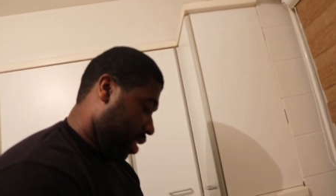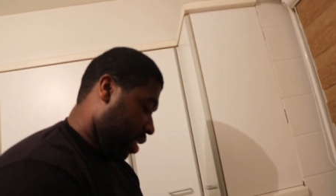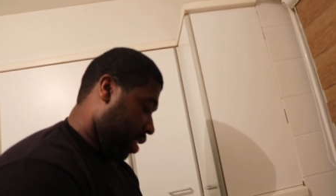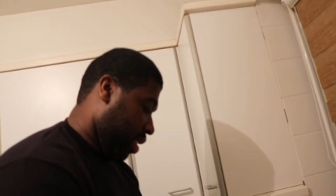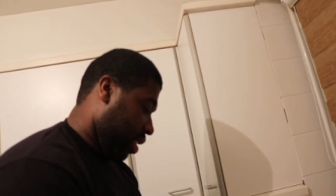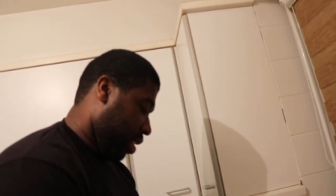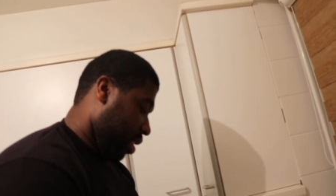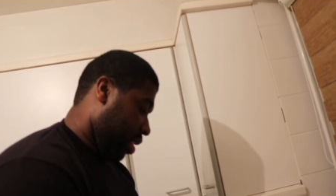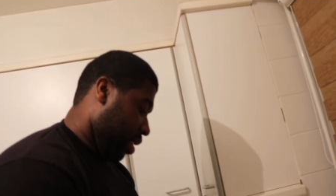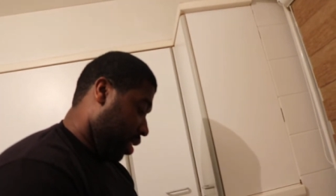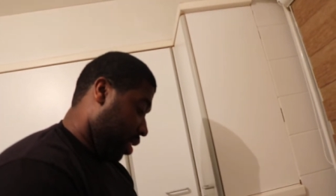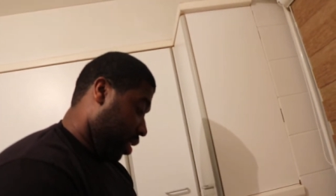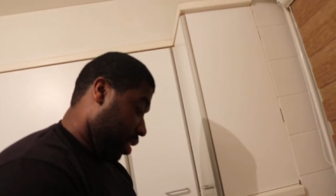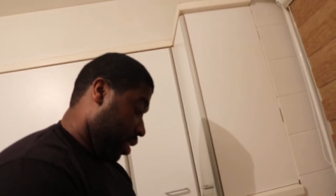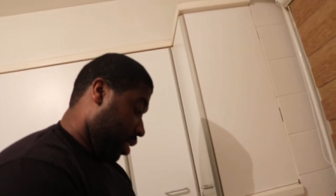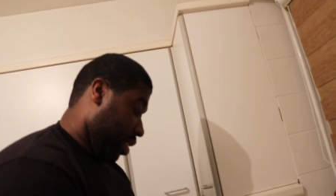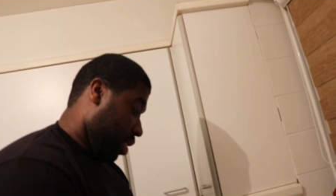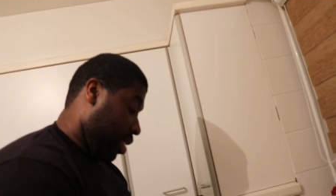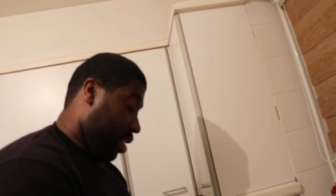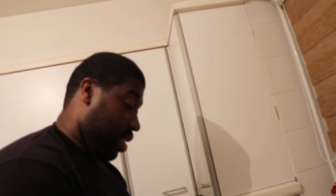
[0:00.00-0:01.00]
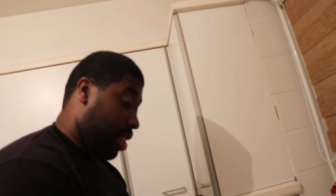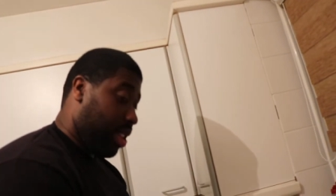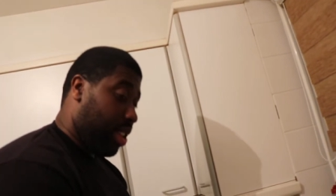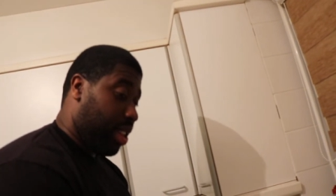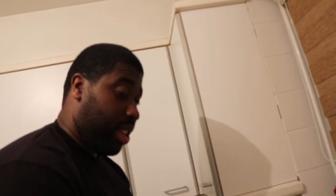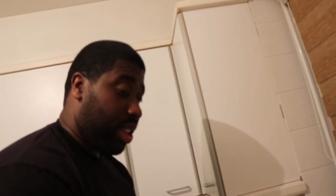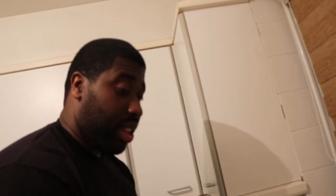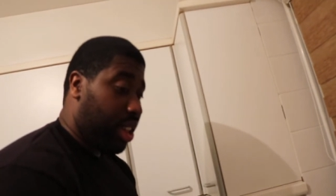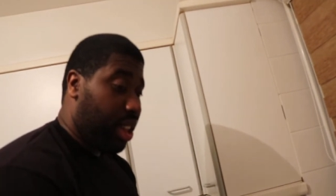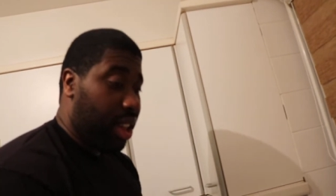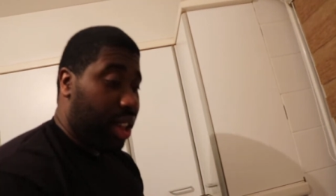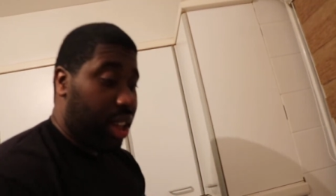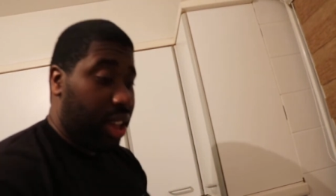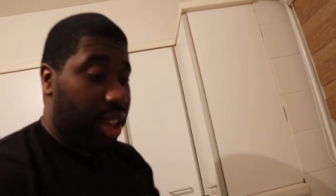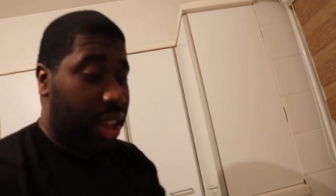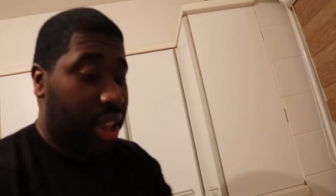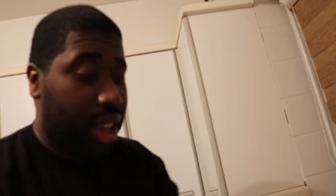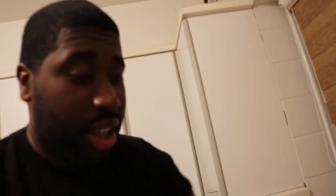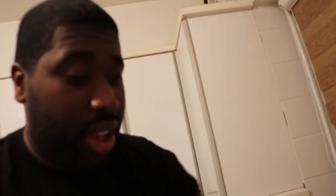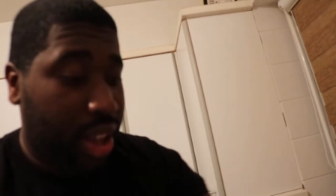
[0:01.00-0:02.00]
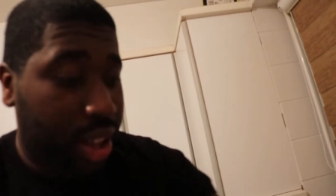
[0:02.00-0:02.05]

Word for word: We will have to wait and see.